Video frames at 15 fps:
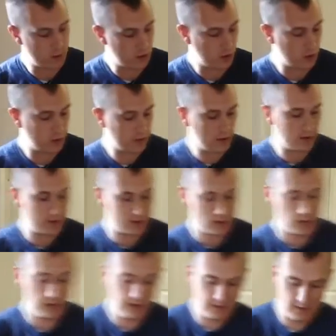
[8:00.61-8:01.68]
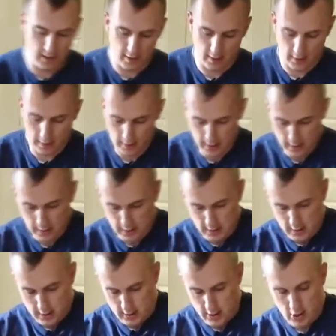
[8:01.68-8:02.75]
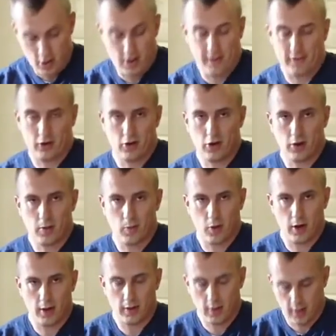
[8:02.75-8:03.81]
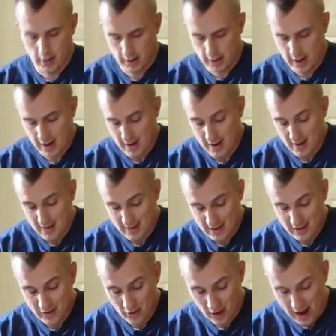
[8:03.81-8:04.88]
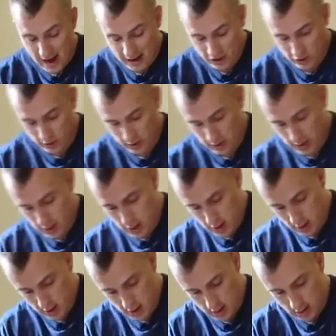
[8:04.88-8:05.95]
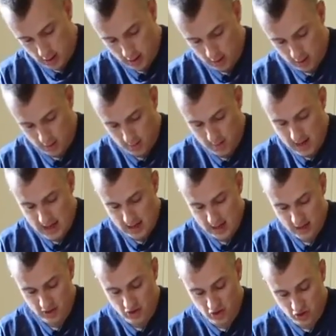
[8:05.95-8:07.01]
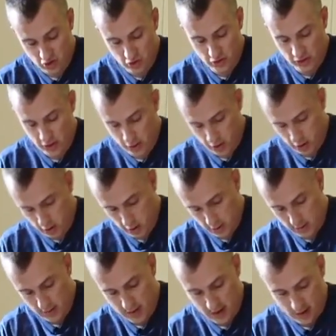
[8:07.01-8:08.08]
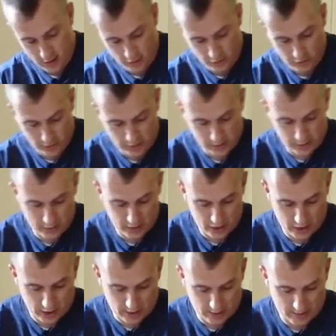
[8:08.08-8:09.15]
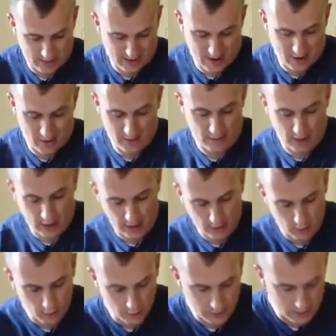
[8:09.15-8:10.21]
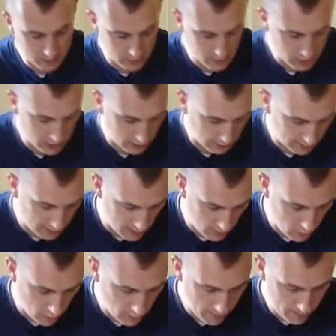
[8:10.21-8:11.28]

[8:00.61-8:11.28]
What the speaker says: juicy and so easy to, you don't have to cook them or anything like that. These are actually, the meat is juicier than those rotisserie chickens. Like, I don't even like the rotisserie chickens anymore.